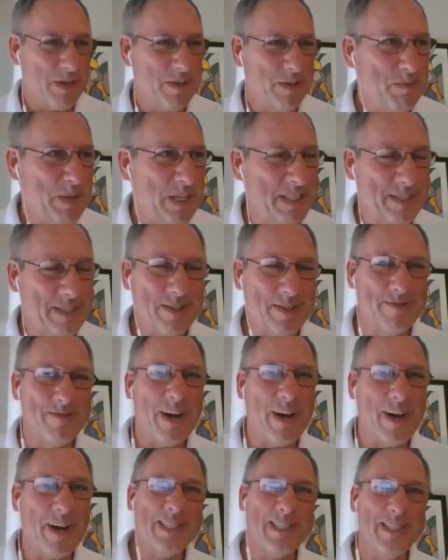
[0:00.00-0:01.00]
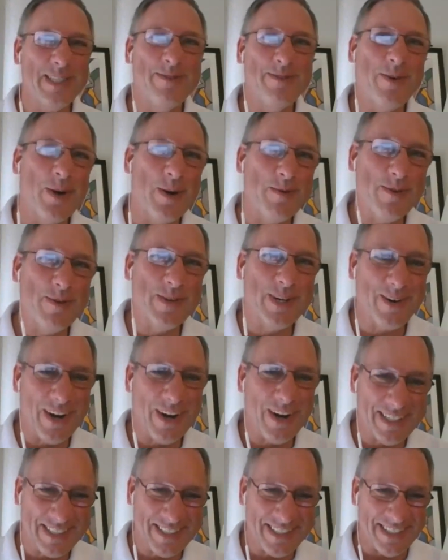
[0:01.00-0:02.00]
I mean, a piece of advice in the form of a
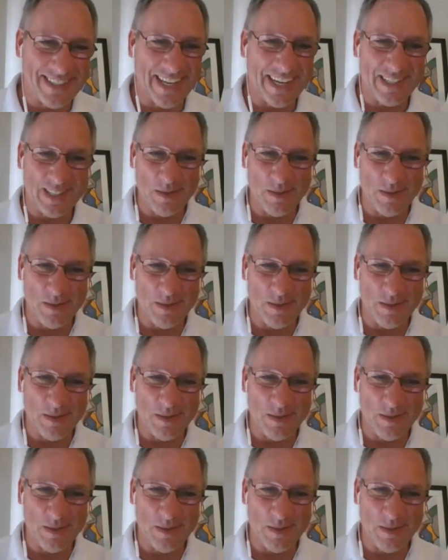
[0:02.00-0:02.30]
question.